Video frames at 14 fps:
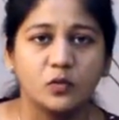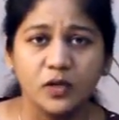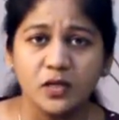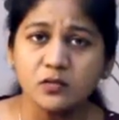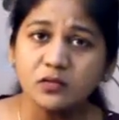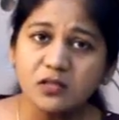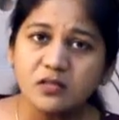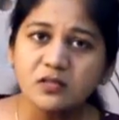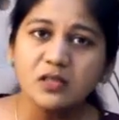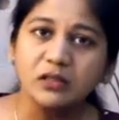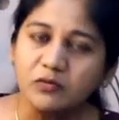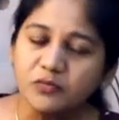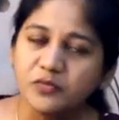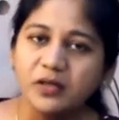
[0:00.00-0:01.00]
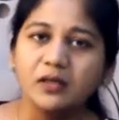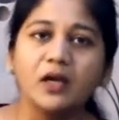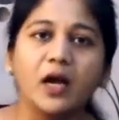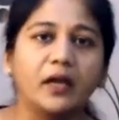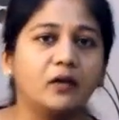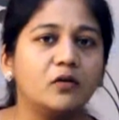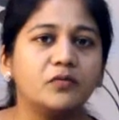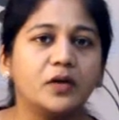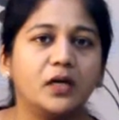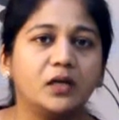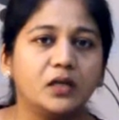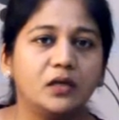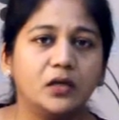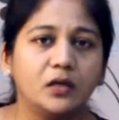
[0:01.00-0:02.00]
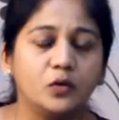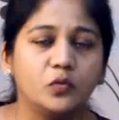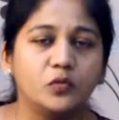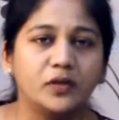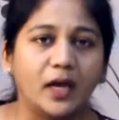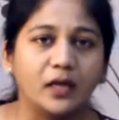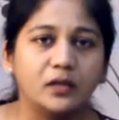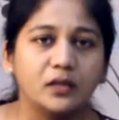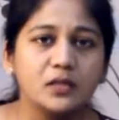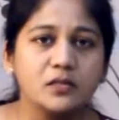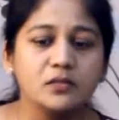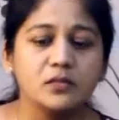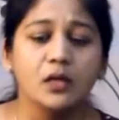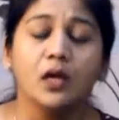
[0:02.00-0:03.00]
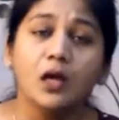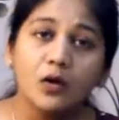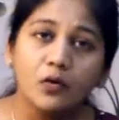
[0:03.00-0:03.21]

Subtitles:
Okay, so this is a different kind of anterior uveitis